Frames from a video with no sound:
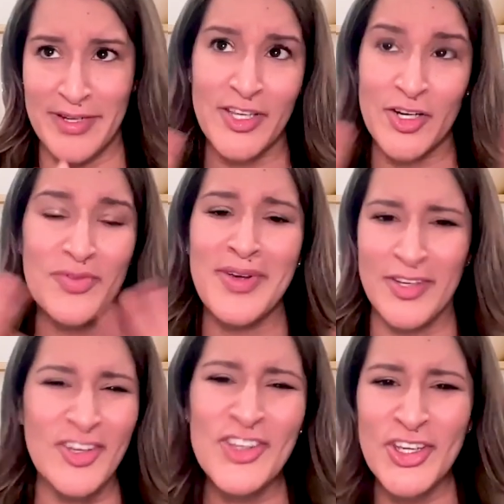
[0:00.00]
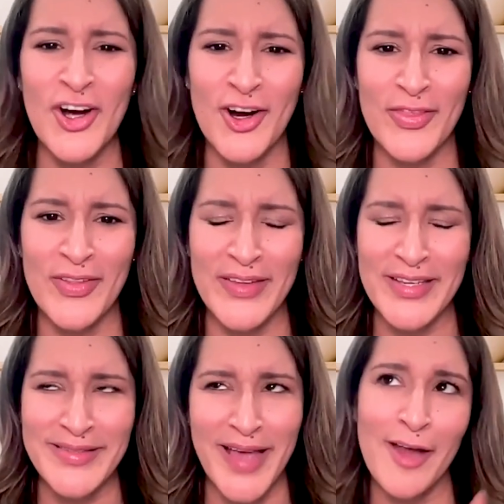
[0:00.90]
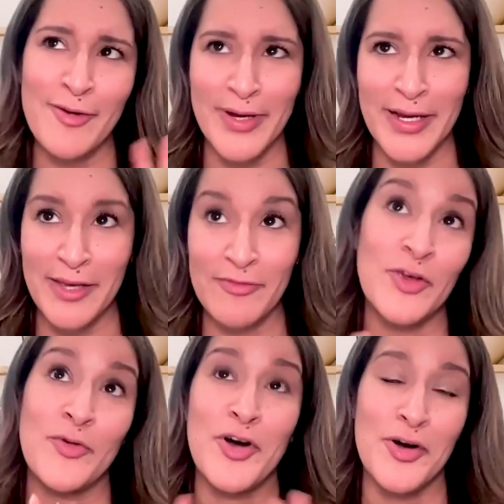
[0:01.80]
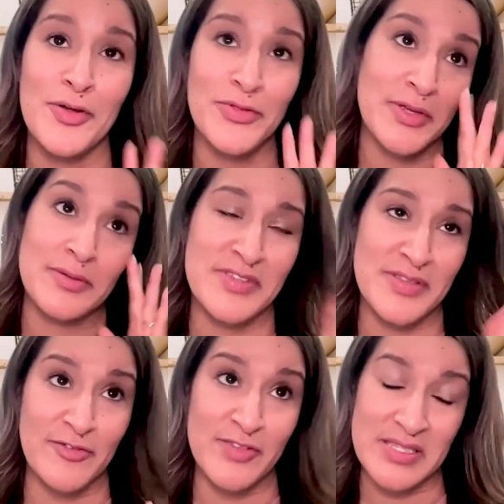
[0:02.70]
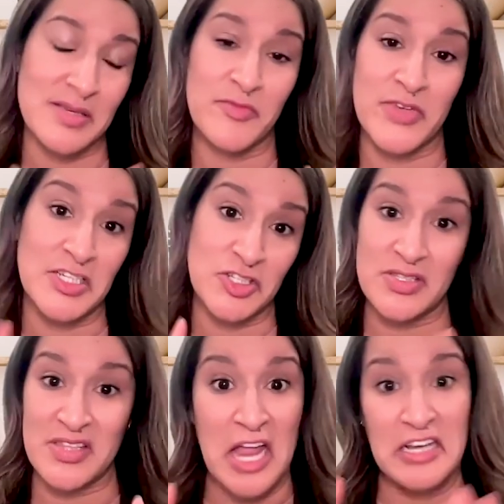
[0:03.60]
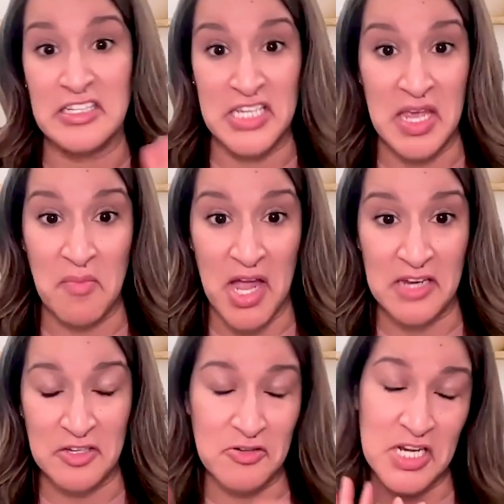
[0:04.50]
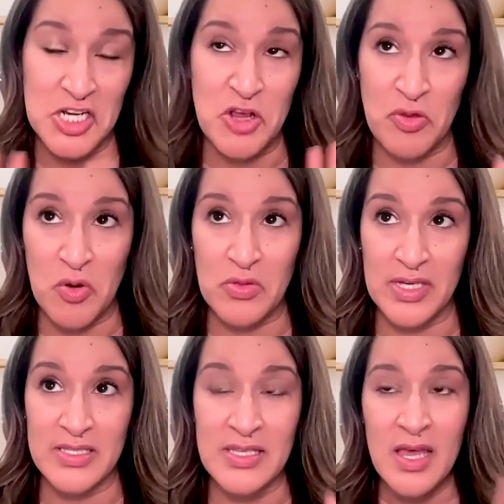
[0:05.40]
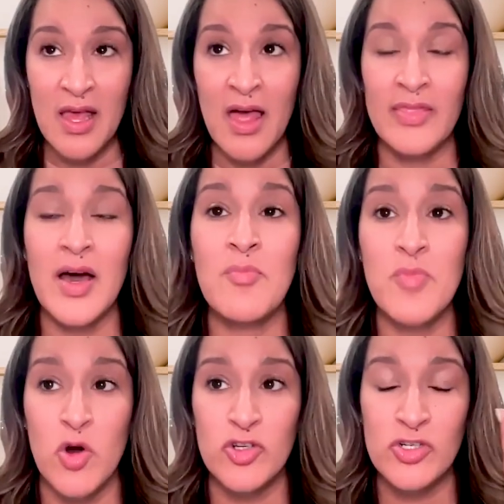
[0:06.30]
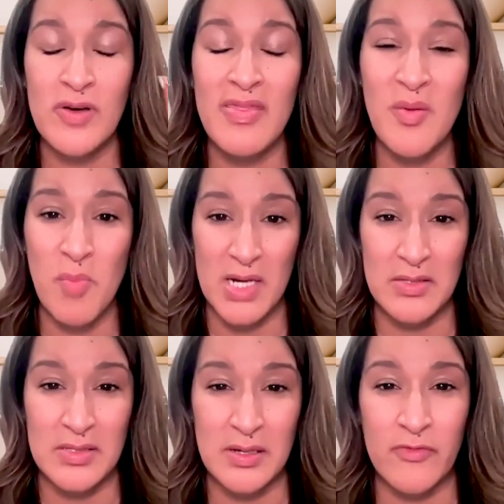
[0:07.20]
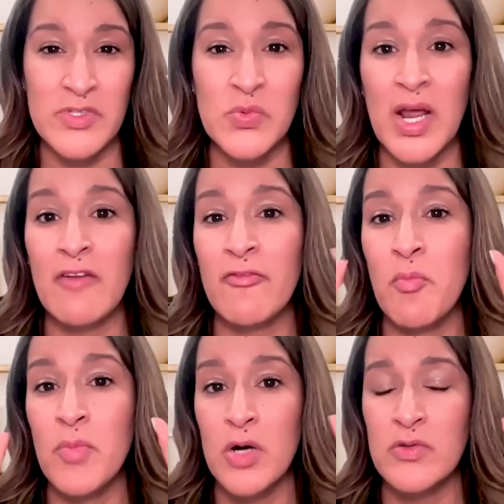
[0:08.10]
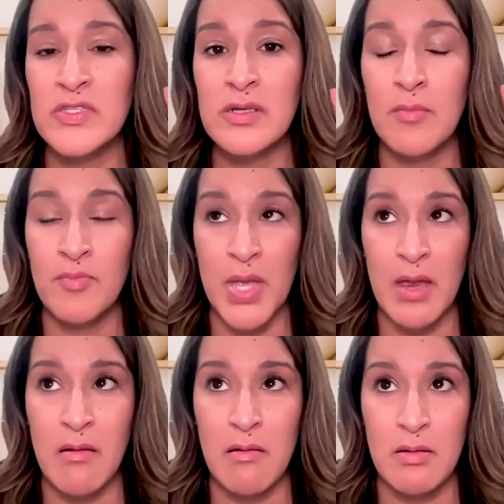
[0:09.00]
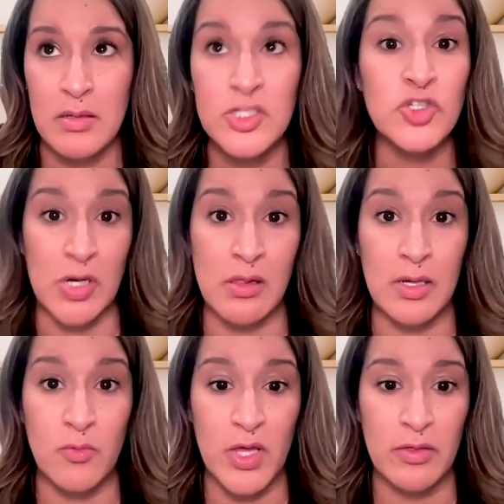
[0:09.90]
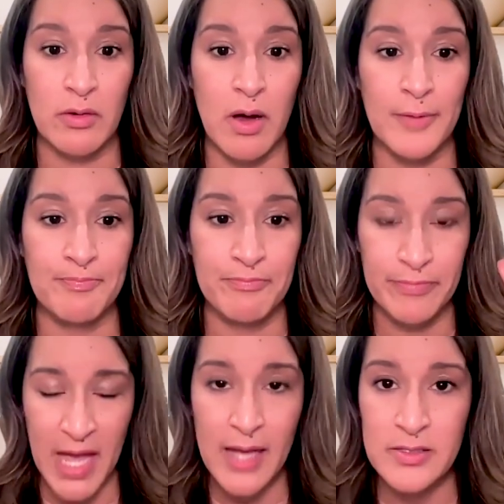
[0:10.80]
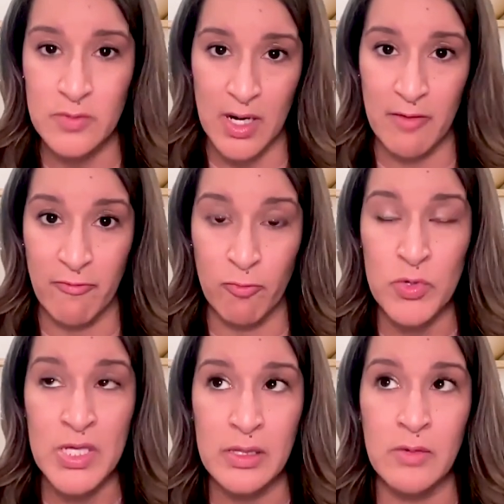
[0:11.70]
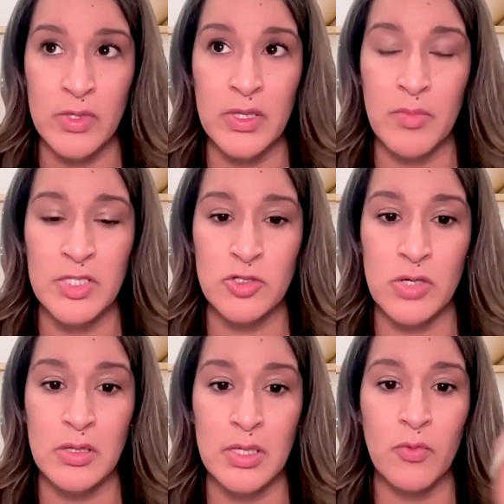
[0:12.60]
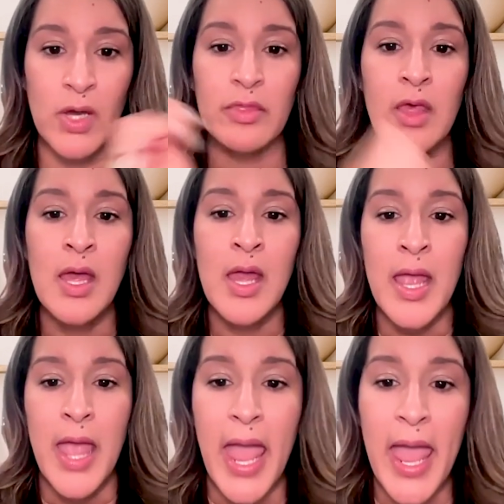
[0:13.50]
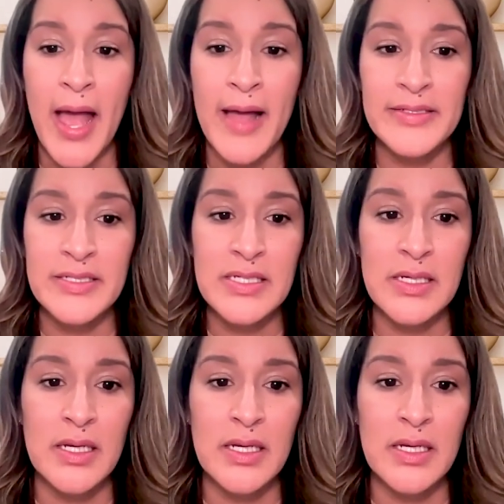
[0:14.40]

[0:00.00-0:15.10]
you heard the list. I don't want to give you all the stuff because some of it is just like TMI. You don't even know the whole list. The emotional and the mental stuff is what I've most been struggling with, y'all. That is where I've really, really been struggling with. And